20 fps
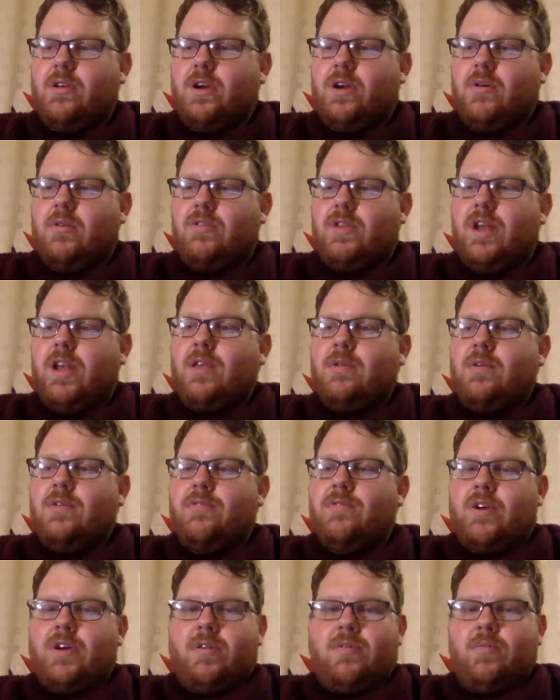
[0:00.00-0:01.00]
I would tell you
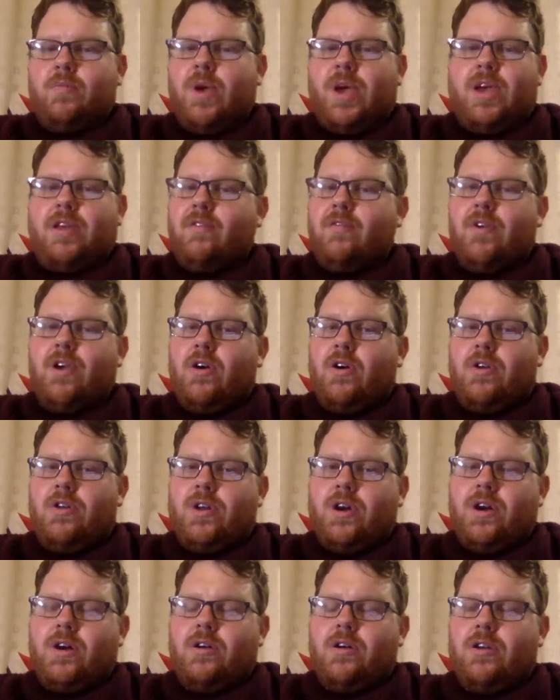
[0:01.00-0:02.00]
if I paid for it or
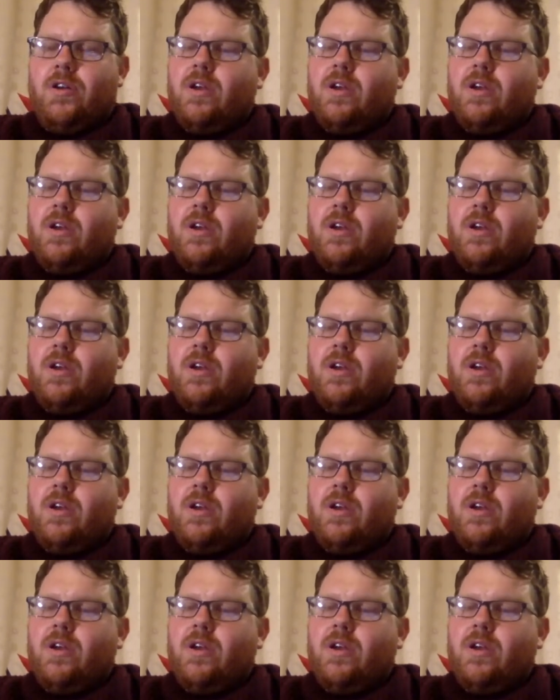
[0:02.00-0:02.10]
not.